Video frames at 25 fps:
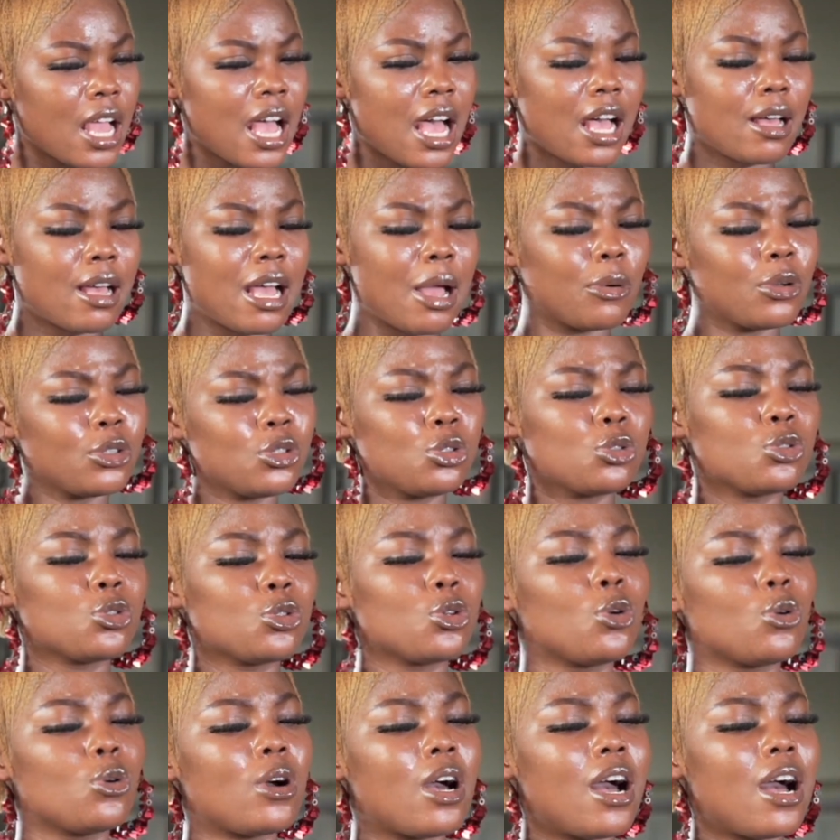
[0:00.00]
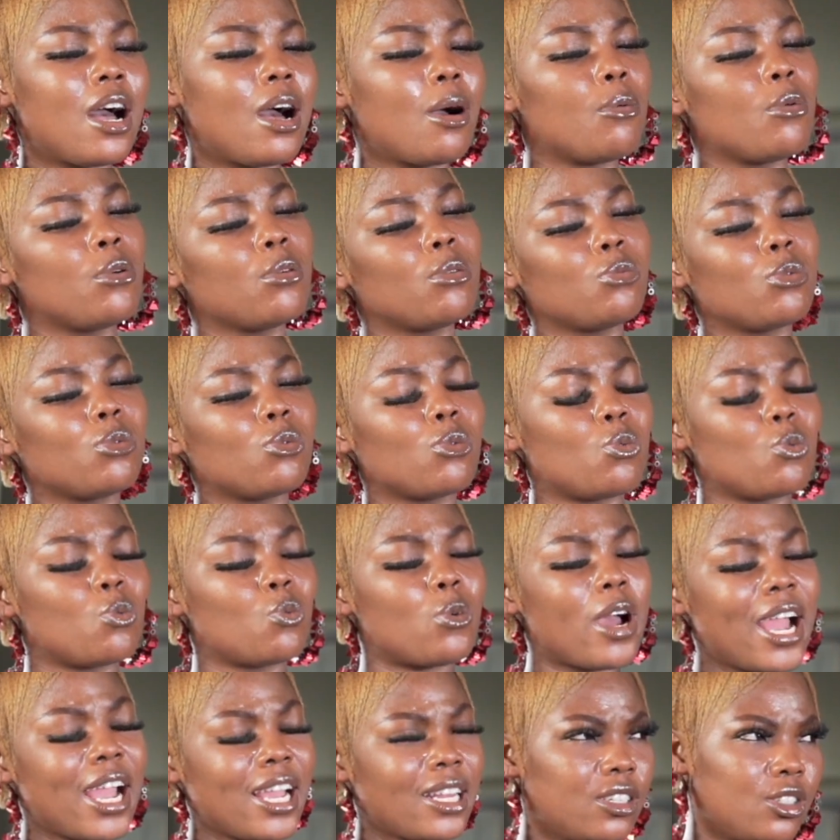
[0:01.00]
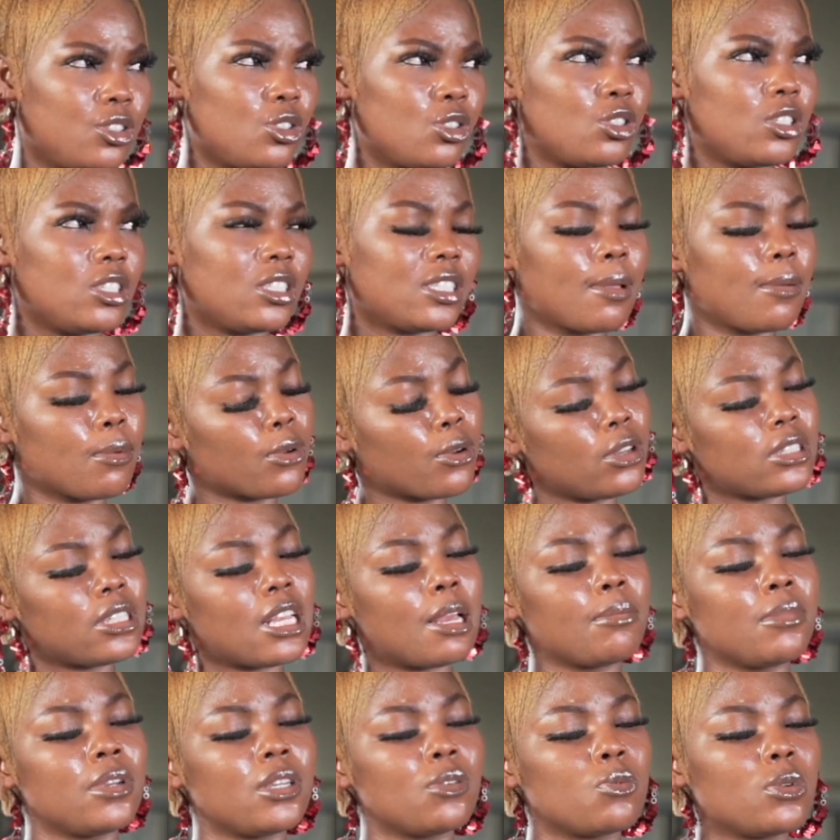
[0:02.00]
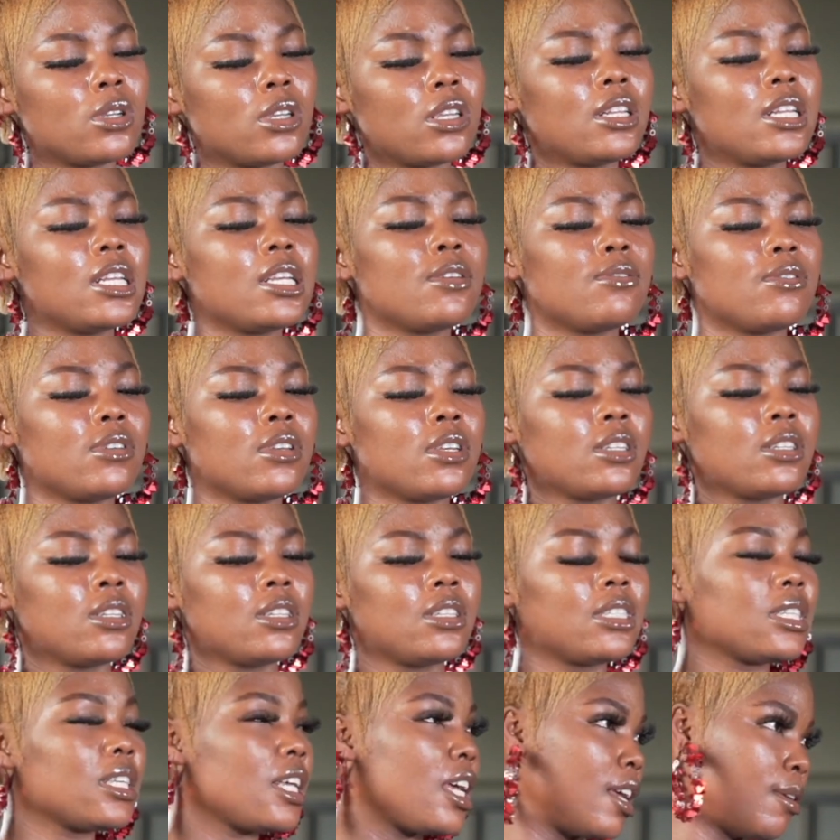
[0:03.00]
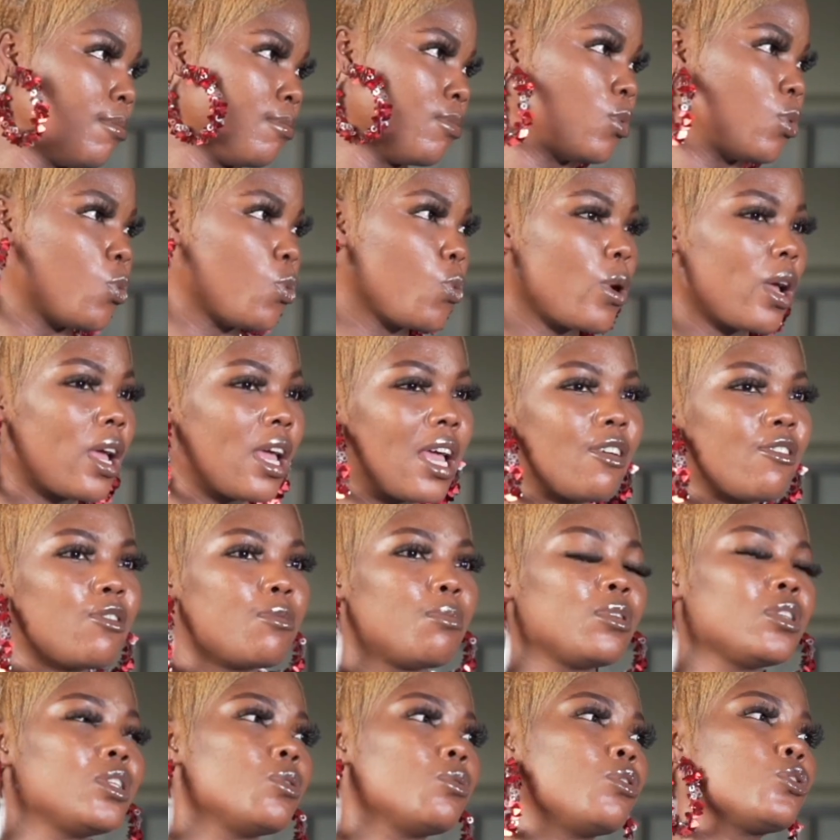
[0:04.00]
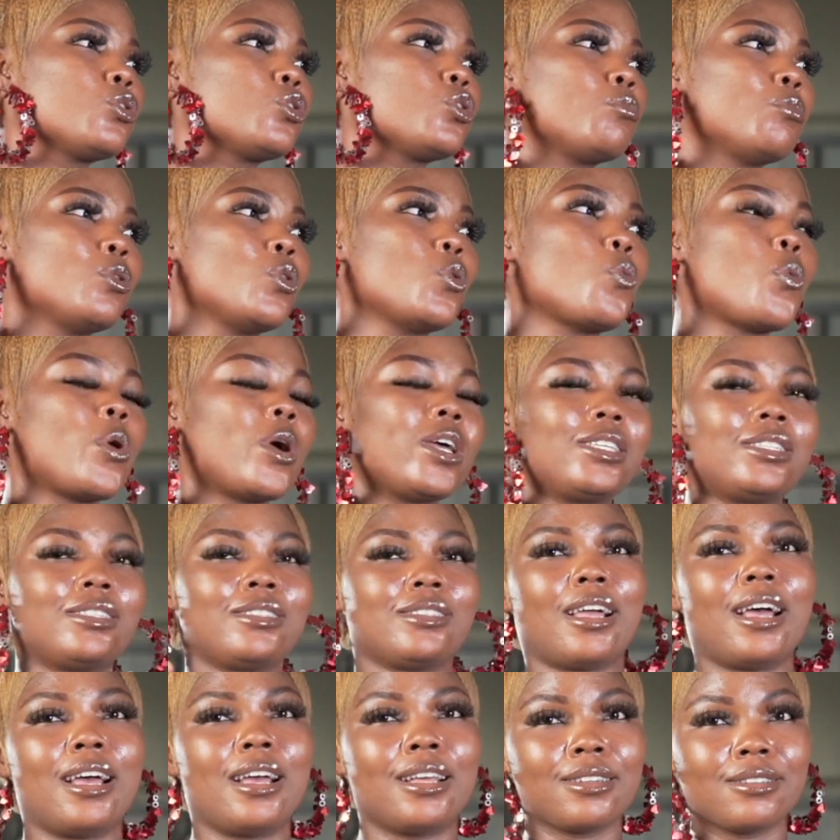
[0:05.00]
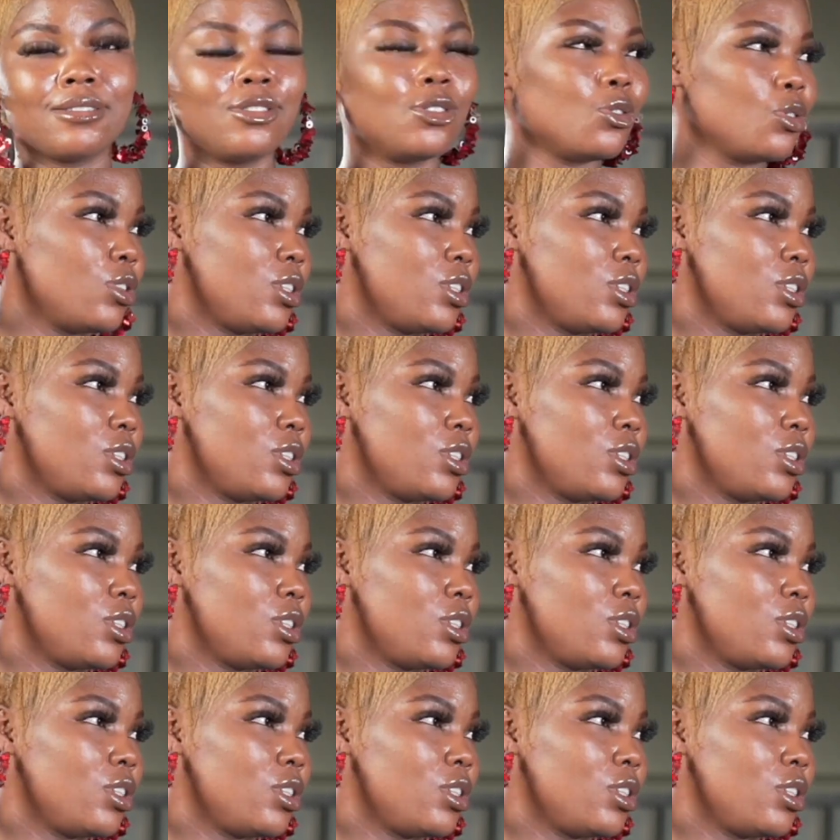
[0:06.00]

I, I, want to know w- why did you decide because i mean we live in a time where mm-hmm. everybody wants to be western you exactly.